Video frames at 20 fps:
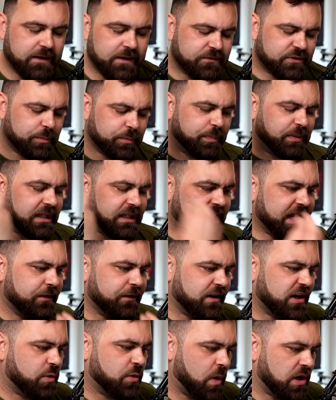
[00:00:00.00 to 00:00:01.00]
Either the
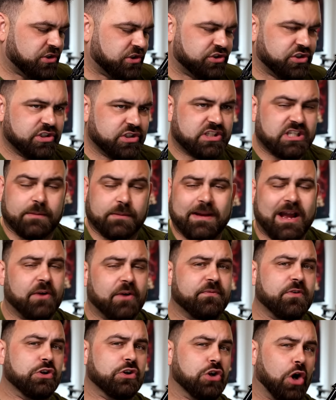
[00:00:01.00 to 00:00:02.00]
player in question
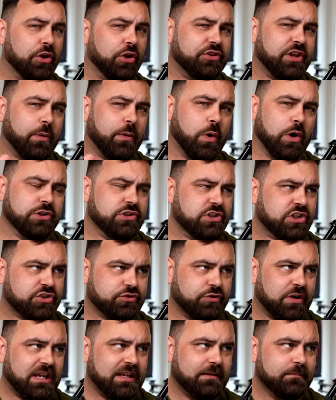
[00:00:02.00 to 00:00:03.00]
somehow forgot they were on
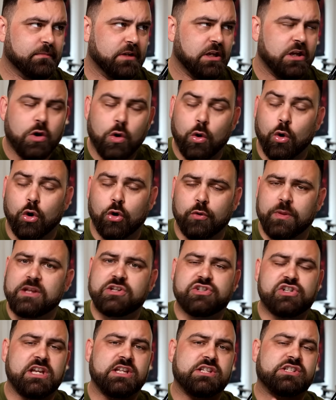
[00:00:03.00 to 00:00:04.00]
stream, or
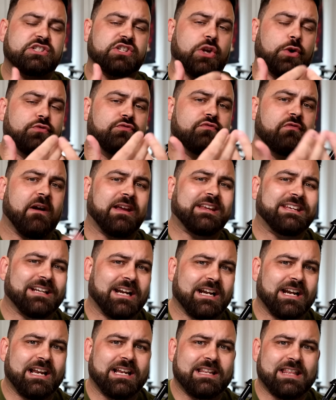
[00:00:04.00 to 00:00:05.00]
they cheat so
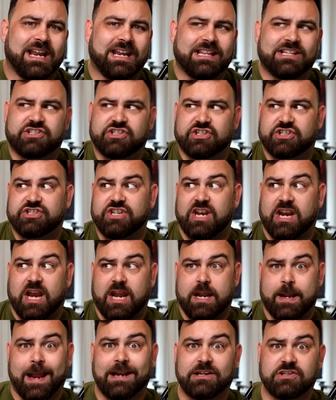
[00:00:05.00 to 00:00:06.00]
regularly that it's just
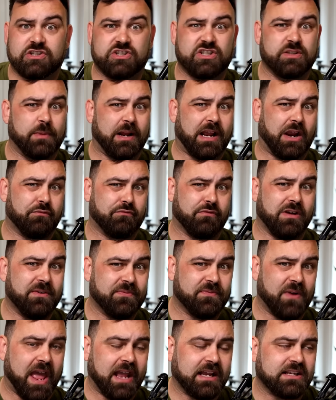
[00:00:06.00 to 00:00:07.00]
second nature to them like a
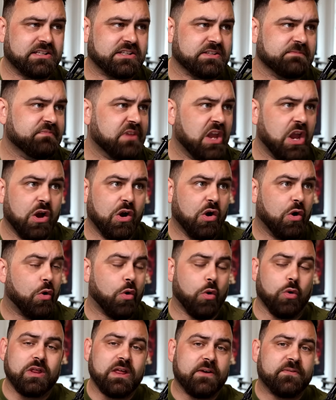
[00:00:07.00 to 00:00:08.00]
reflex,
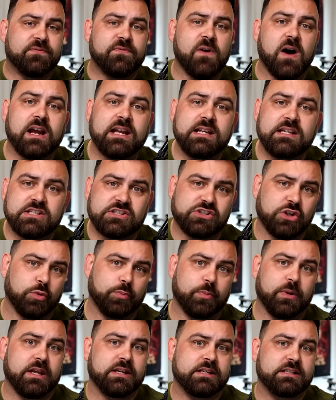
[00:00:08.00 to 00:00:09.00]
or they're fucking
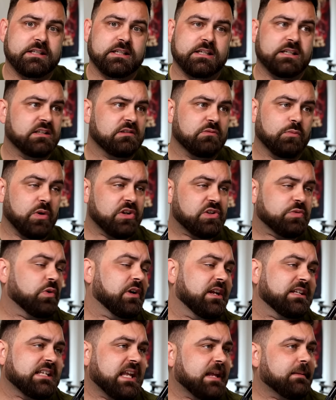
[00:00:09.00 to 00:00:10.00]
stupid. Which
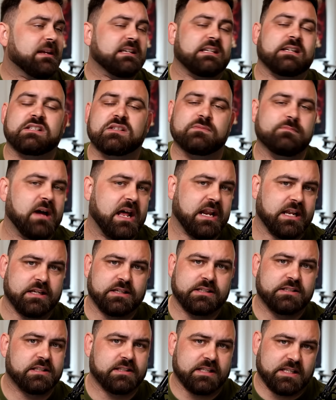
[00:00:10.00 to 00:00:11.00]
one is it? It doesn't
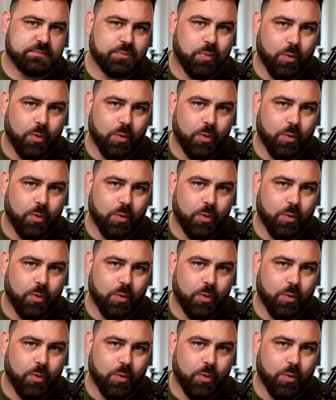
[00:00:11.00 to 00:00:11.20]
matter to this